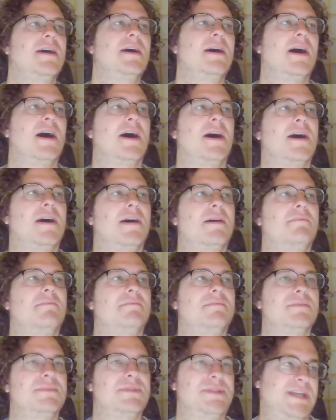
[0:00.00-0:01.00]

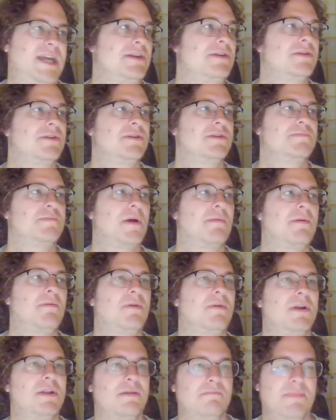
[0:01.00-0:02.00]
Xander is probably
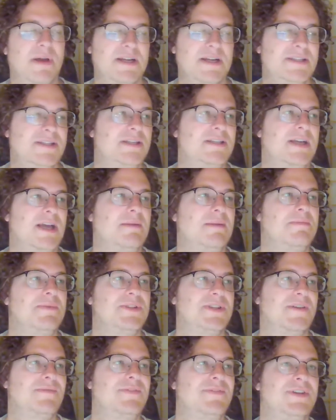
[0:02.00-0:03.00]
one of the best
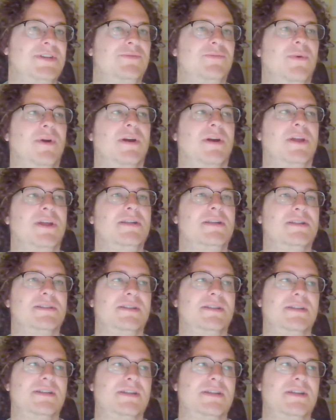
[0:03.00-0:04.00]
examples of this, where he
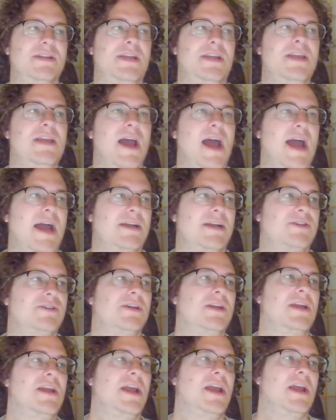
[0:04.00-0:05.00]

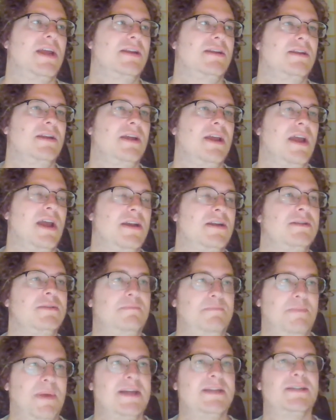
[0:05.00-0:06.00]
actually in his
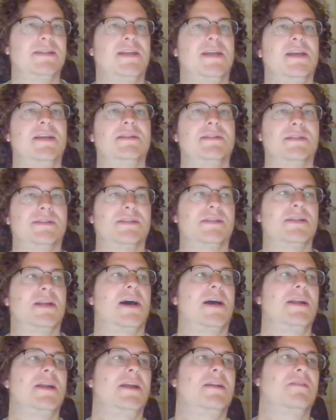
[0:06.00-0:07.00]
base kit does
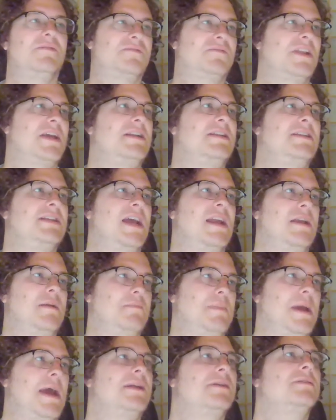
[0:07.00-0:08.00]
not inflict any
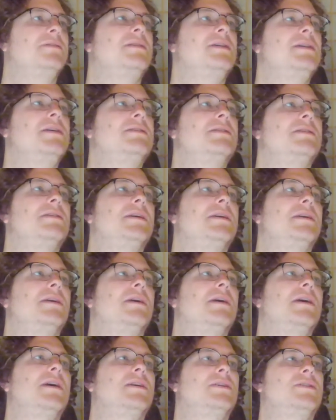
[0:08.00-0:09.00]
penalties,
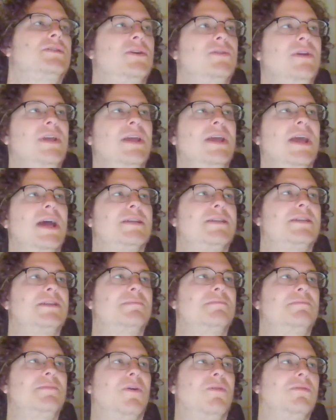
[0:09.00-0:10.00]
so he has
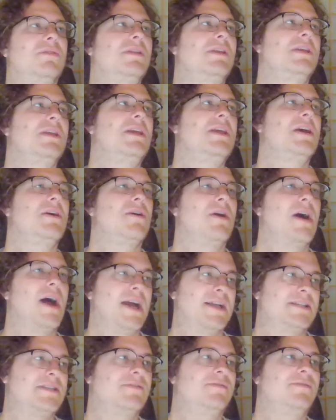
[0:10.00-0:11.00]

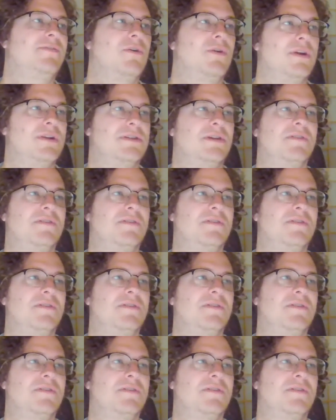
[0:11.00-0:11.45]
to focus on